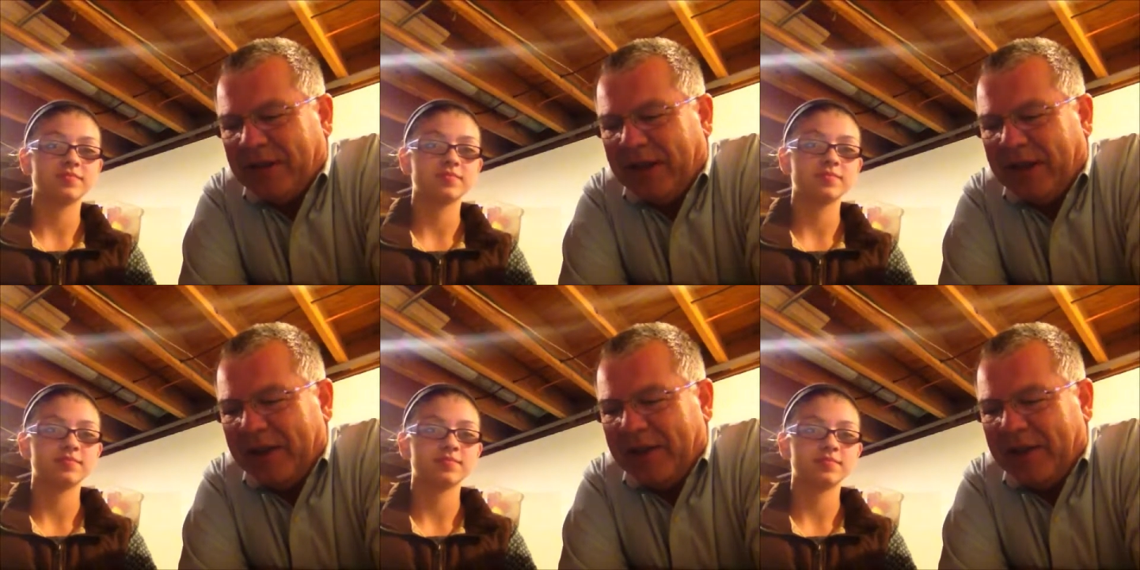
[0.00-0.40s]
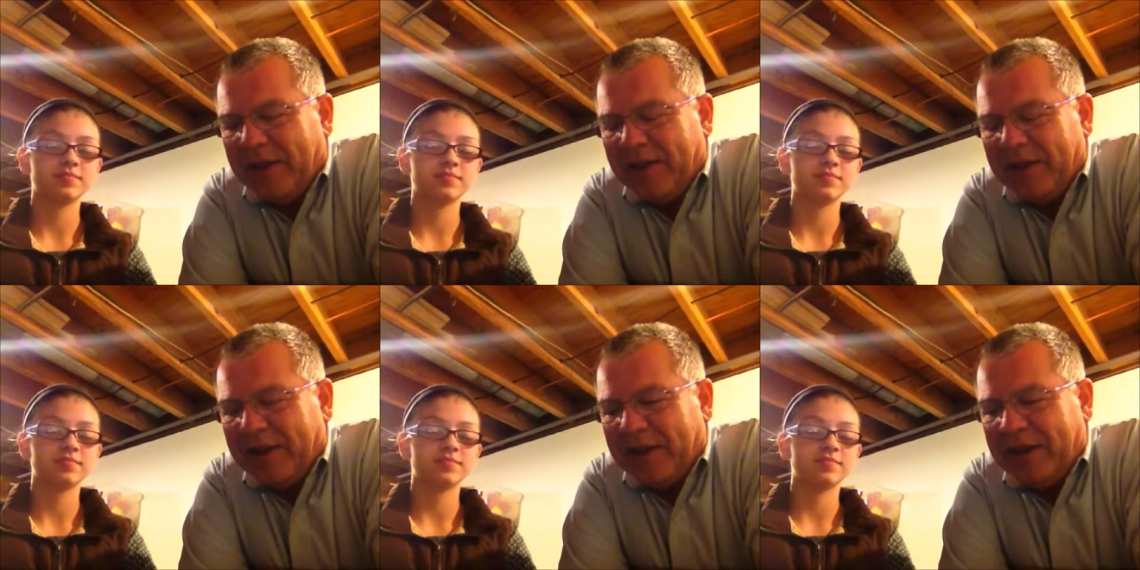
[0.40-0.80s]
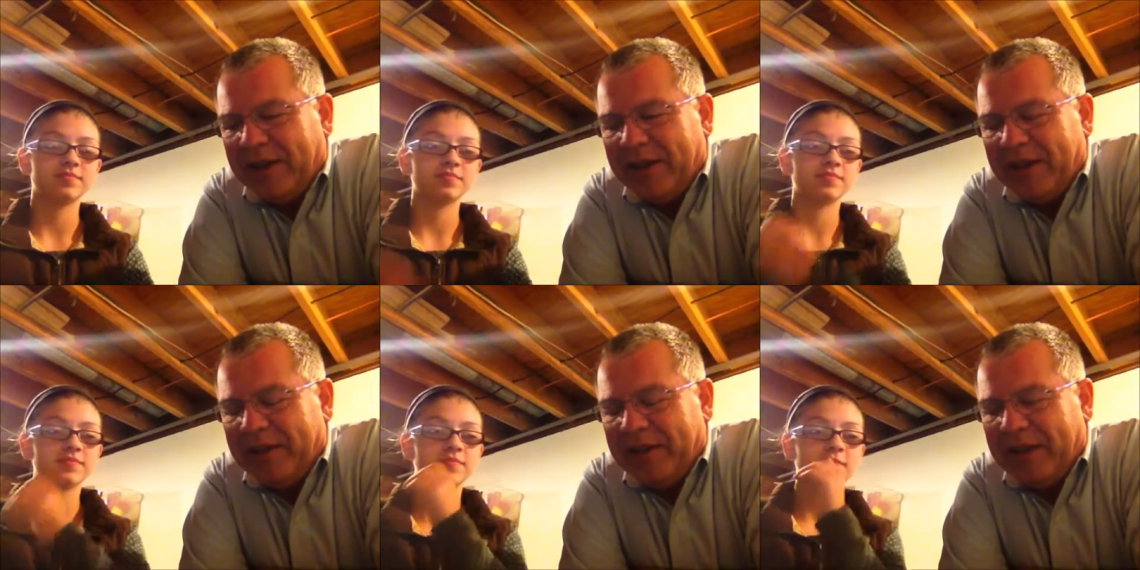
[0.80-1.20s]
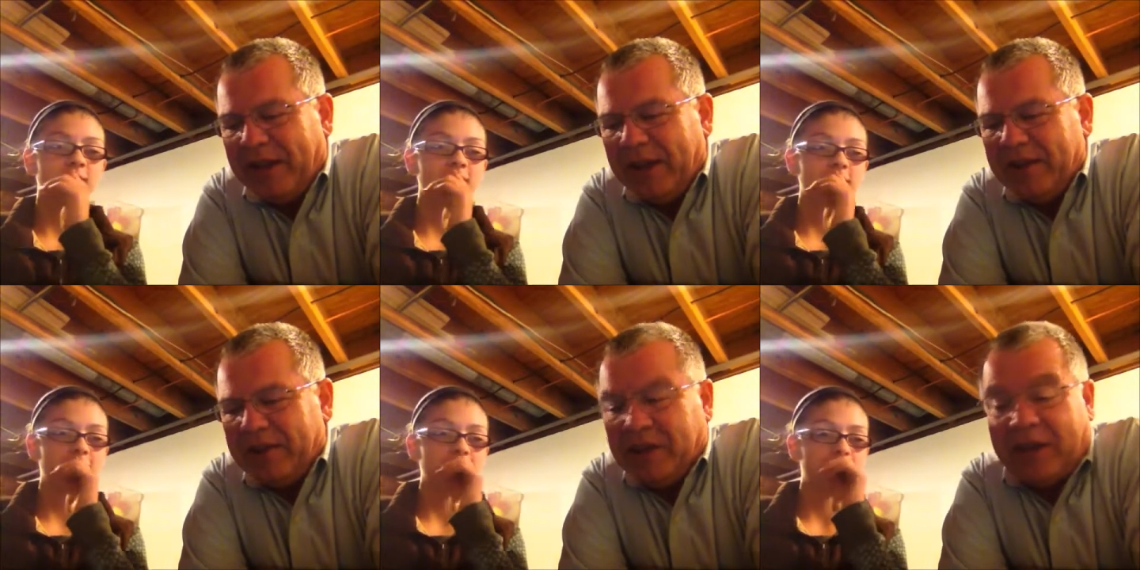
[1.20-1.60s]
Speaker 1: I think the the
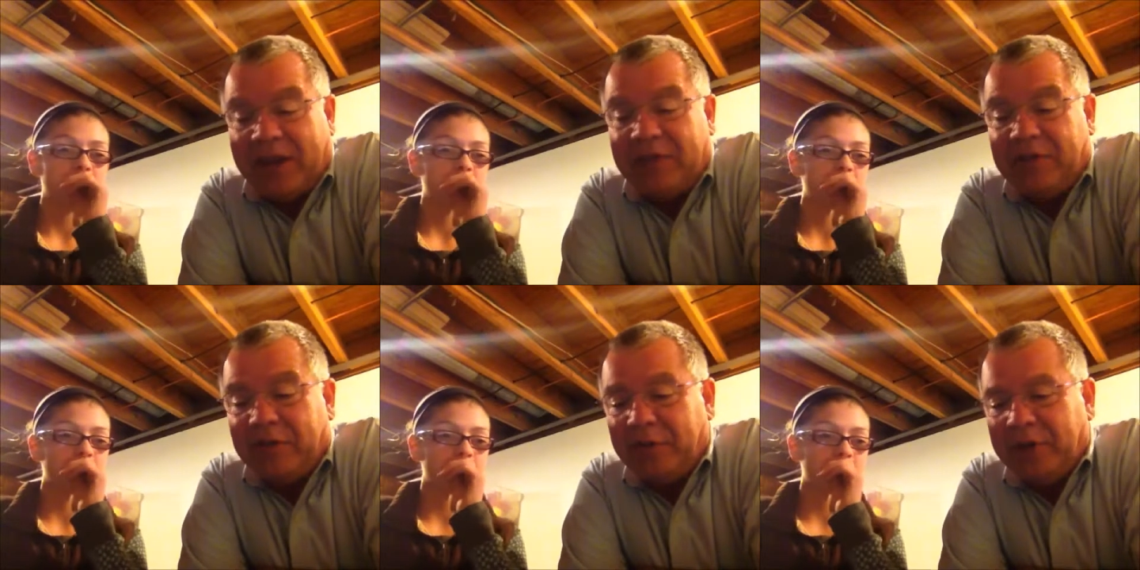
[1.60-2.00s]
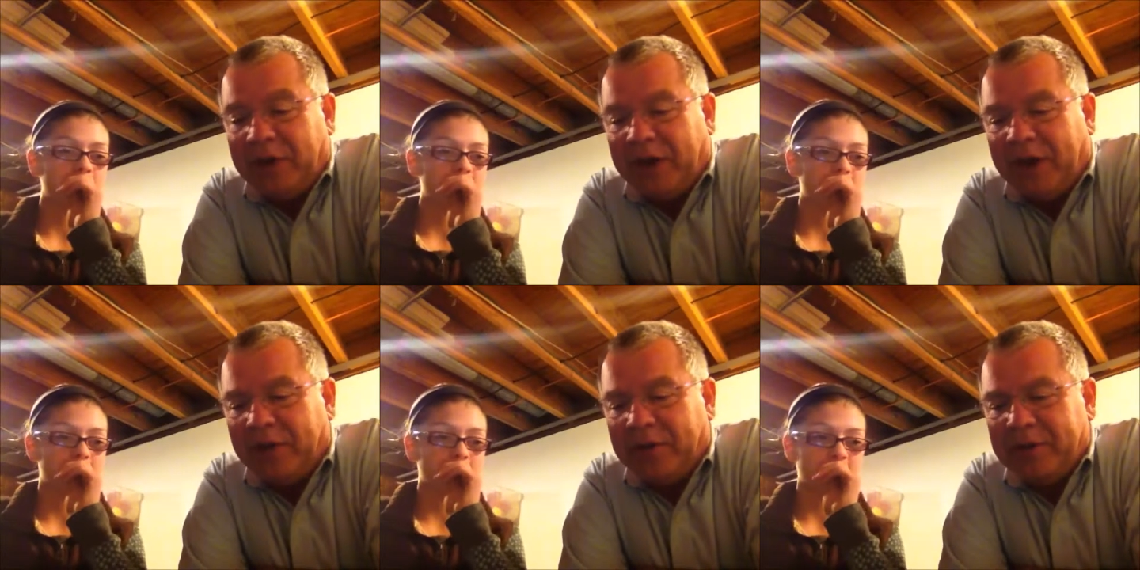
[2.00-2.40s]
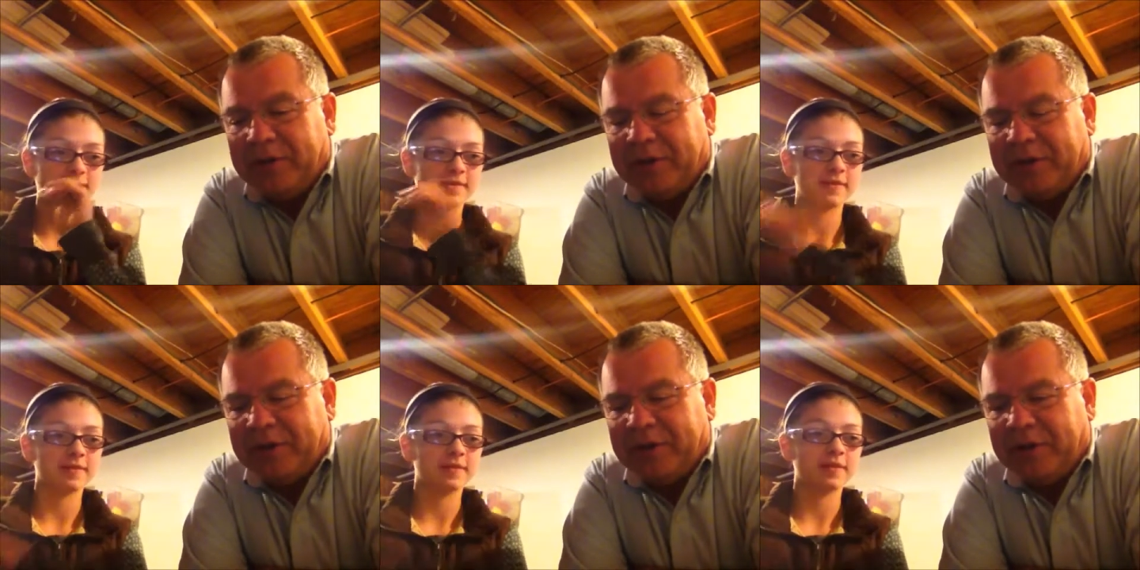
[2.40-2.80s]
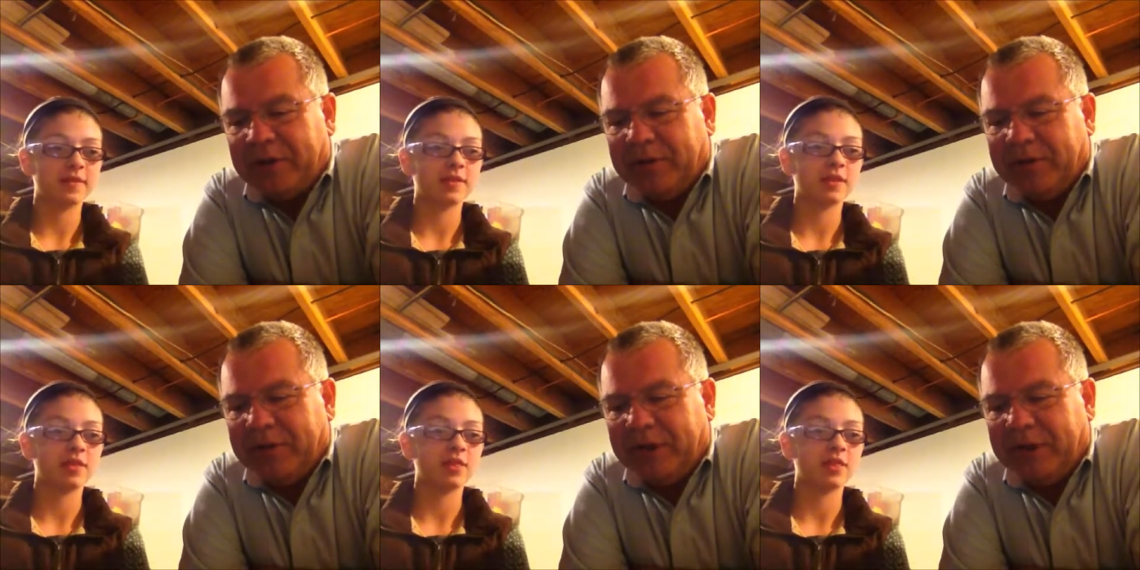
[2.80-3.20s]
education we got was a, a
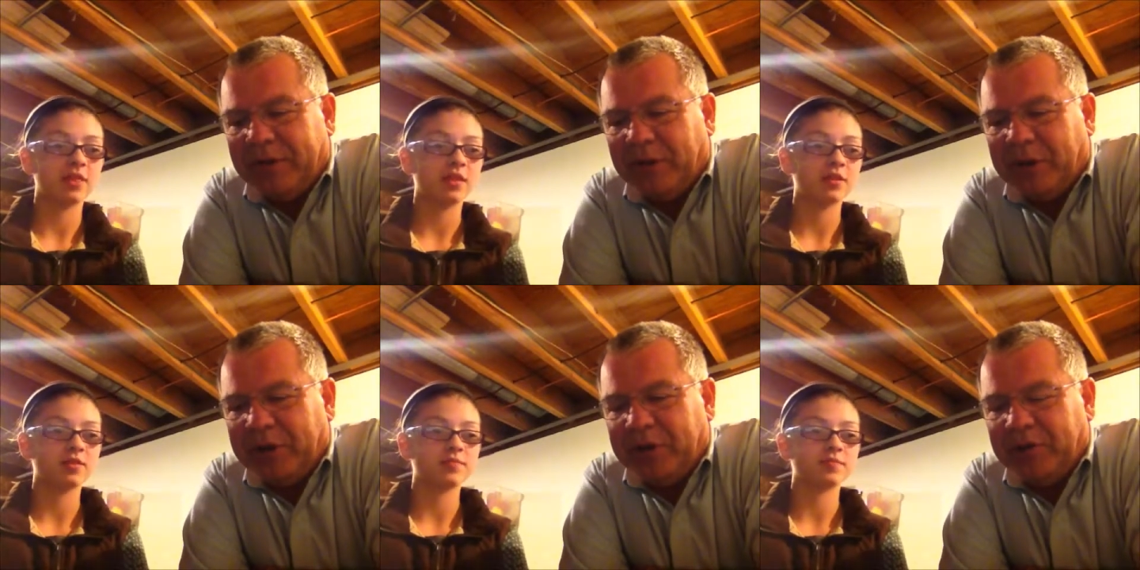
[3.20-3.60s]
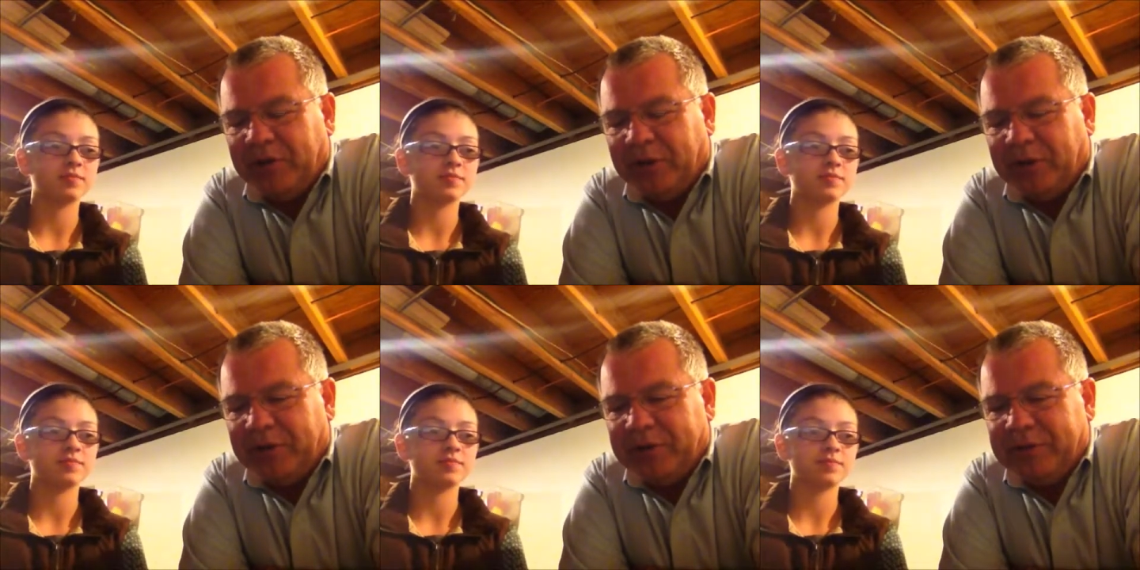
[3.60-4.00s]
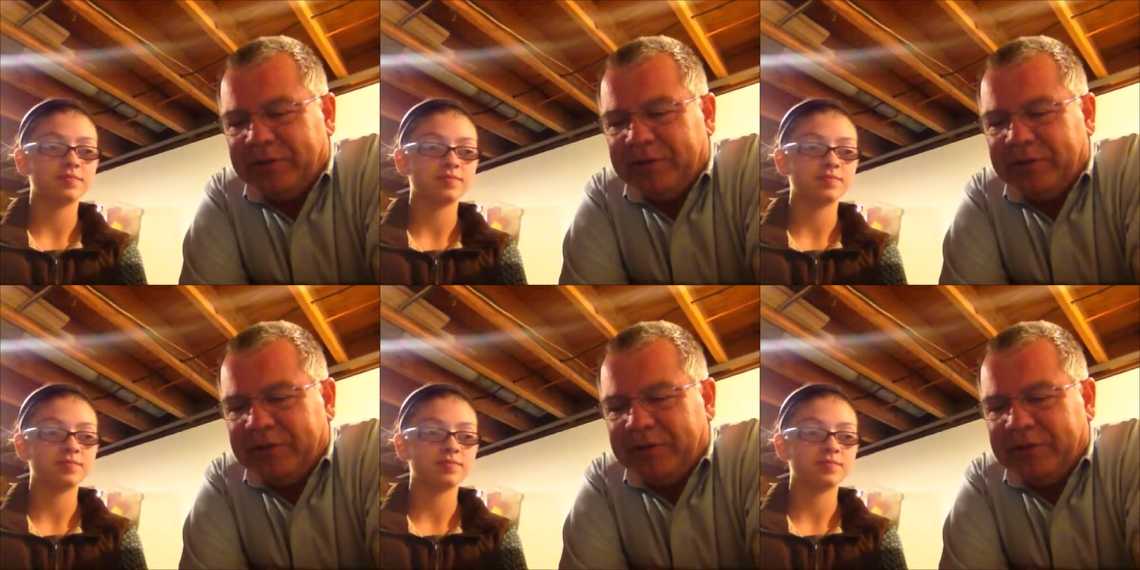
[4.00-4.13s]
really wonderful